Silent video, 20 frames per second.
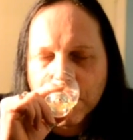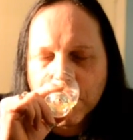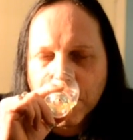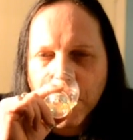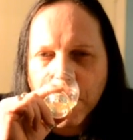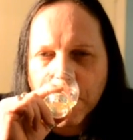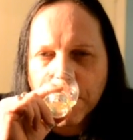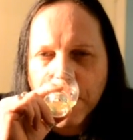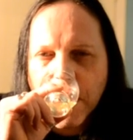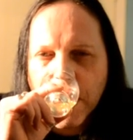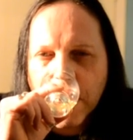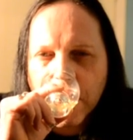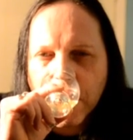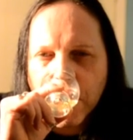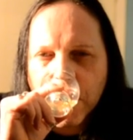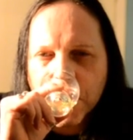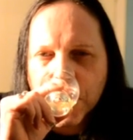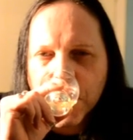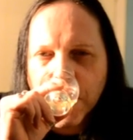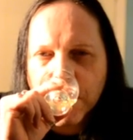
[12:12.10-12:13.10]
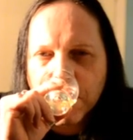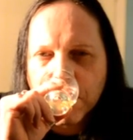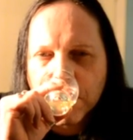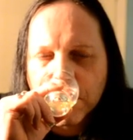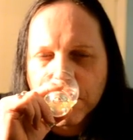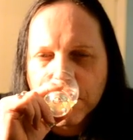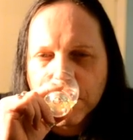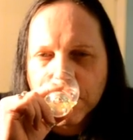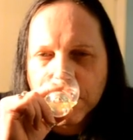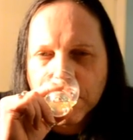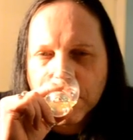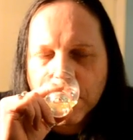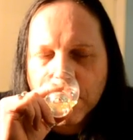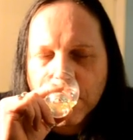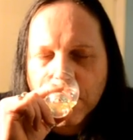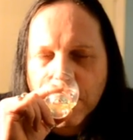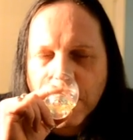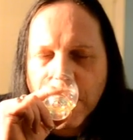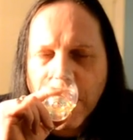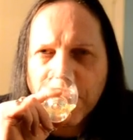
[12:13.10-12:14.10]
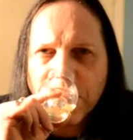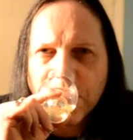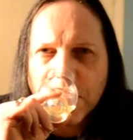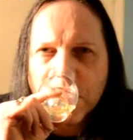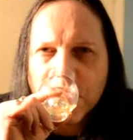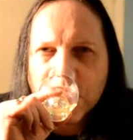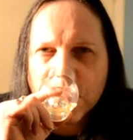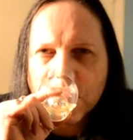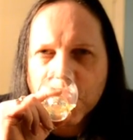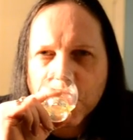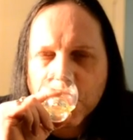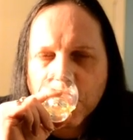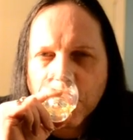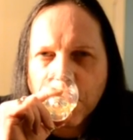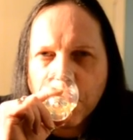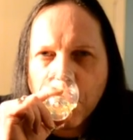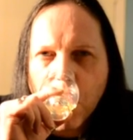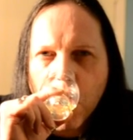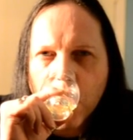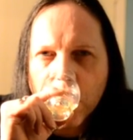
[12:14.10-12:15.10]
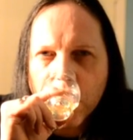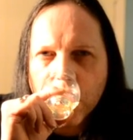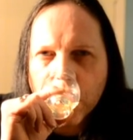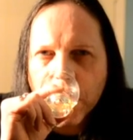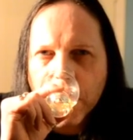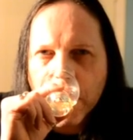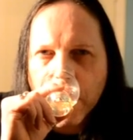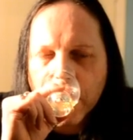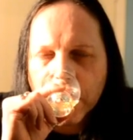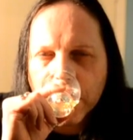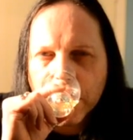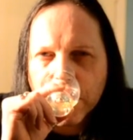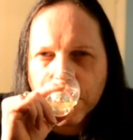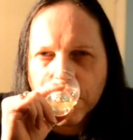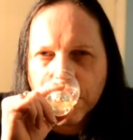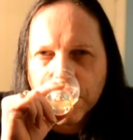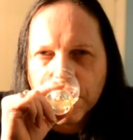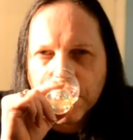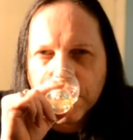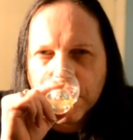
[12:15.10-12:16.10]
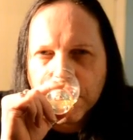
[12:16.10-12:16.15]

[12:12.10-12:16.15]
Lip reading: but yeah, like I said, definitely some sort of mockery kind of